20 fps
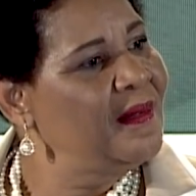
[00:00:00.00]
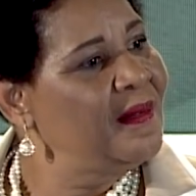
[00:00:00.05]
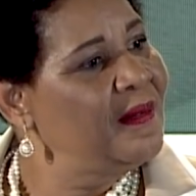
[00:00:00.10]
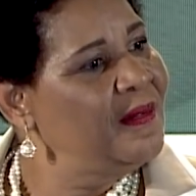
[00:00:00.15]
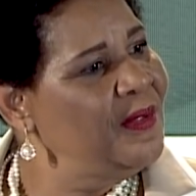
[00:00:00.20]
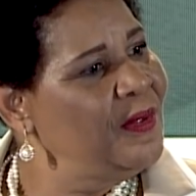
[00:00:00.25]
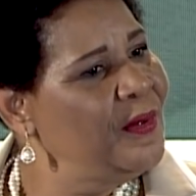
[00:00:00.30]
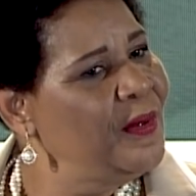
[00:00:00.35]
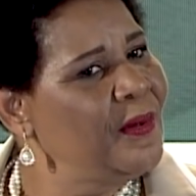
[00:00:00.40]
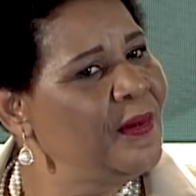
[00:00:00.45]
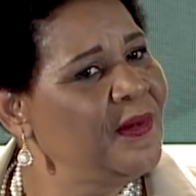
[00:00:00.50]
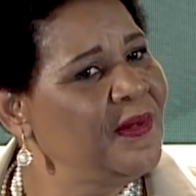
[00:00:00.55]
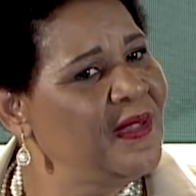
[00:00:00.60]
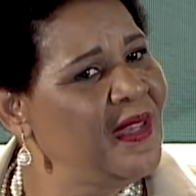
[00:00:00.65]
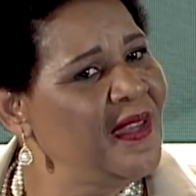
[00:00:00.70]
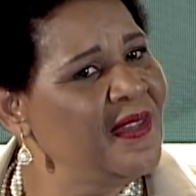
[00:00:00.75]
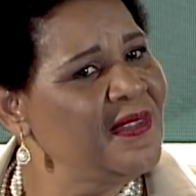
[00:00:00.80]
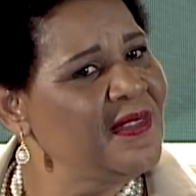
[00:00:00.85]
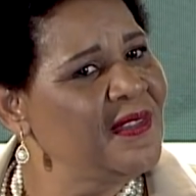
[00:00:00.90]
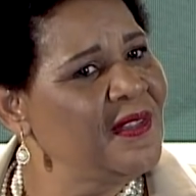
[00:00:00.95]
you
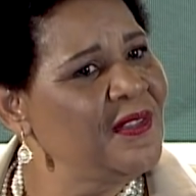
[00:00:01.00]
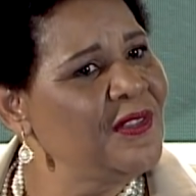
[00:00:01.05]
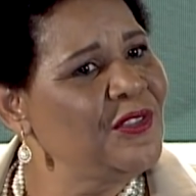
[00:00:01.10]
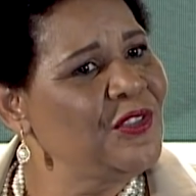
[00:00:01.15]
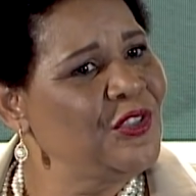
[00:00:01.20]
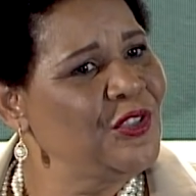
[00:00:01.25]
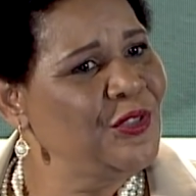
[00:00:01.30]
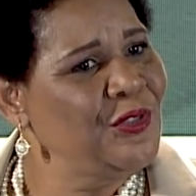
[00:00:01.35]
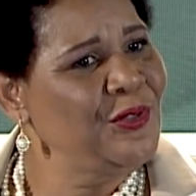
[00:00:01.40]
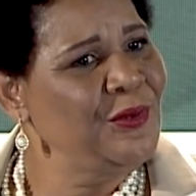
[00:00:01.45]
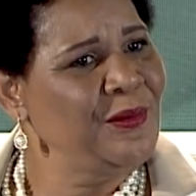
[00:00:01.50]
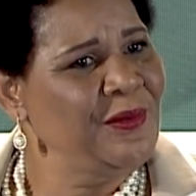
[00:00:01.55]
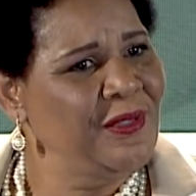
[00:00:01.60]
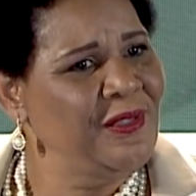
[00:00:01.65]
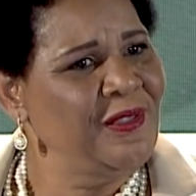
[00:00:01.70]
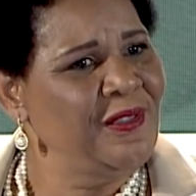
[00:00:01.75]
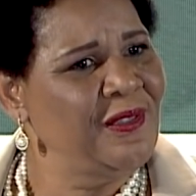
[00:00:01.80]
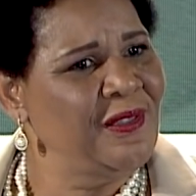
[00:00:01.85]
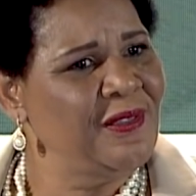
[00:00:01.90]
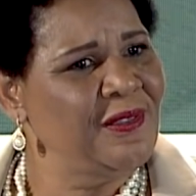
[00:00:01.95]
guessed it, to do
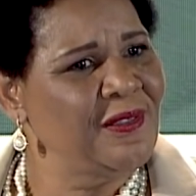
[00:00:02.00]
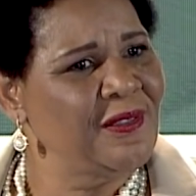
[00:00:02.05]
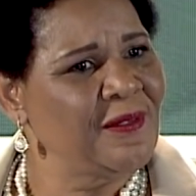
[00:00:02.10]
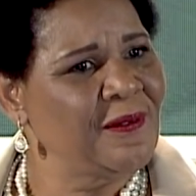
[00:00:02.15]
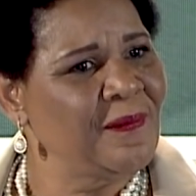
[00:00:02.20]
good.